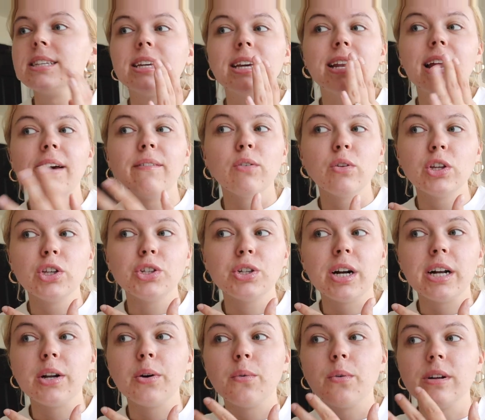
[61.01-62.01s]
and I've only
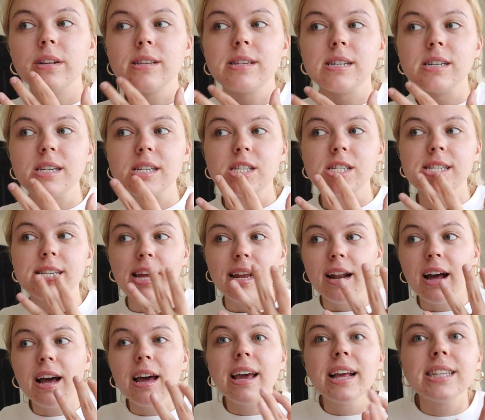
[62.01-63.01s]
tried it once and it stayed
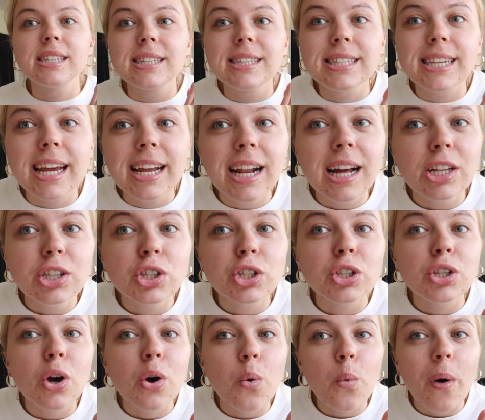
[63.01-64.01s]
on, it stayed on so